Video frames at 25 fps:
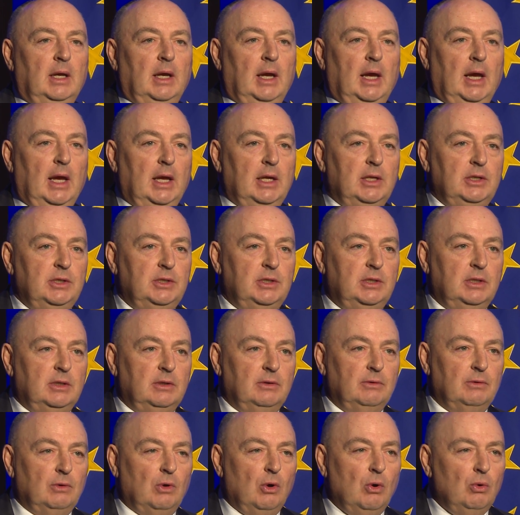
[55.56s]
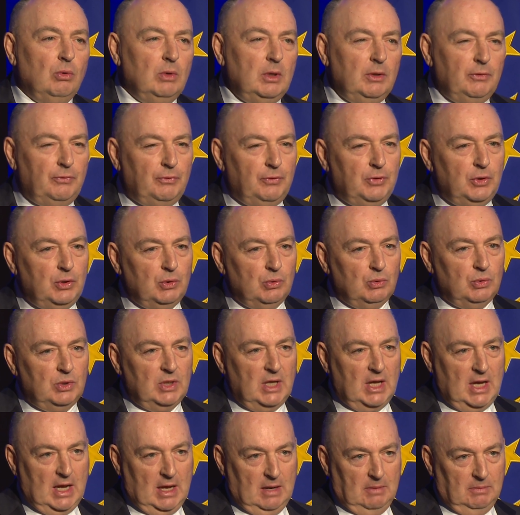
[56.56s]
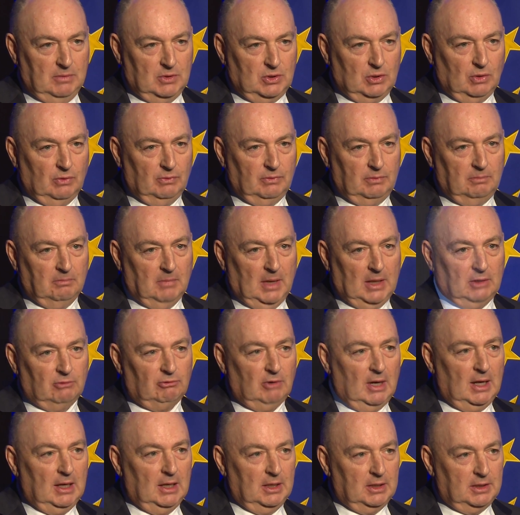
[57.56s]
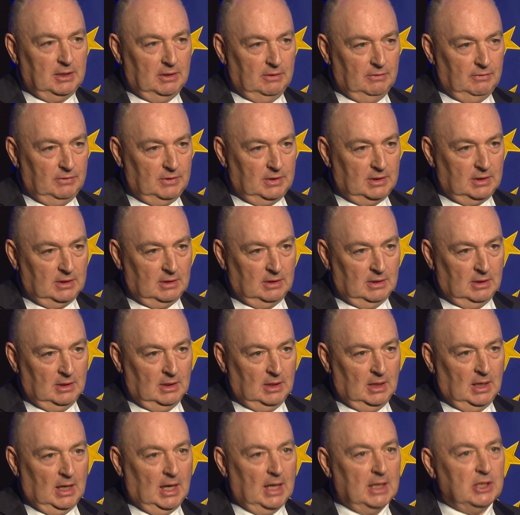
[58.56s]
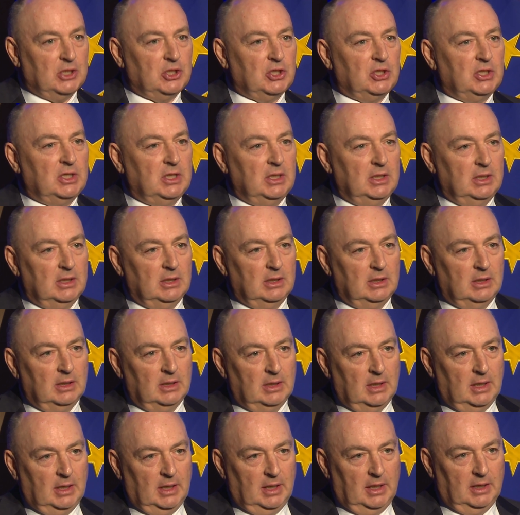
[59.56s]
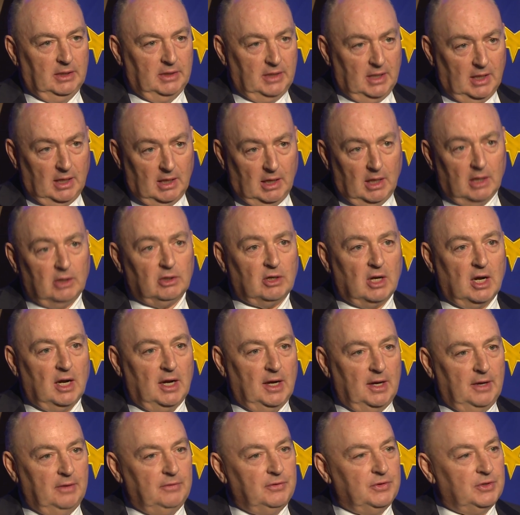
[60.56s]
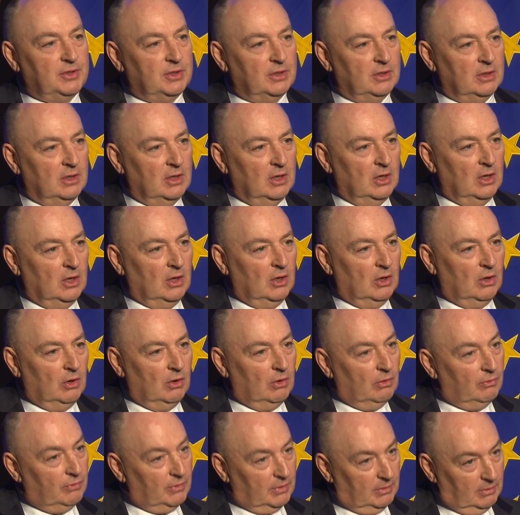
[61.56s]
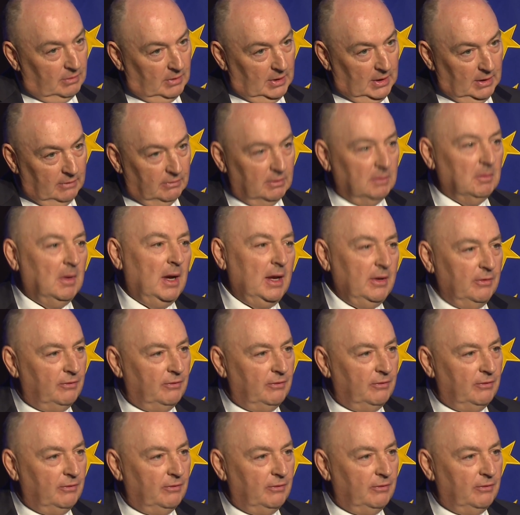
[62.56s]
and only few names of my relatives are still in the archives of even my